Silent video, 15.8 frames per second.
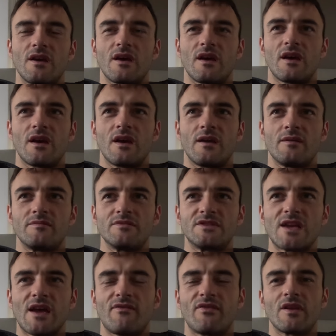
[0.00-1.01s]

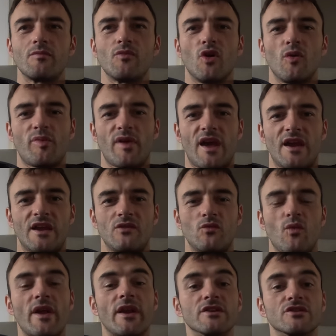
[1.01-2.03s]
Definitely more
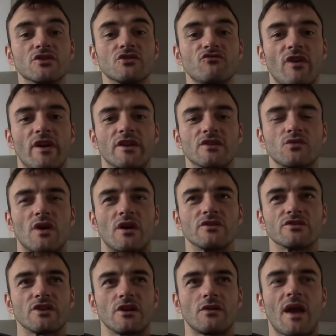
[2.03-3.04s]
pain when I do run as
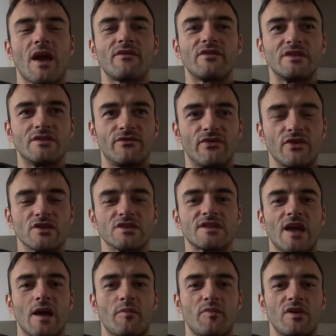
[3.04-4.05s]
well. So every
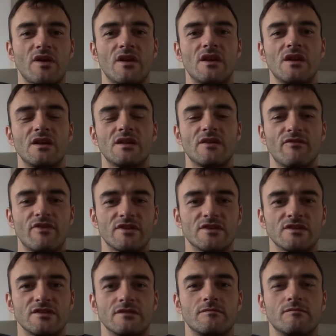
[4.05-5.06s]
footstep, there
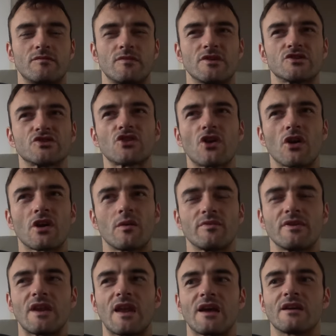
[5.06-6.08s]
is a shock
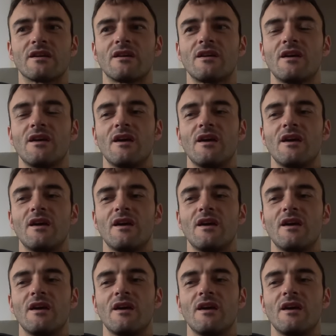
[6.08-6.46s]
up the leg.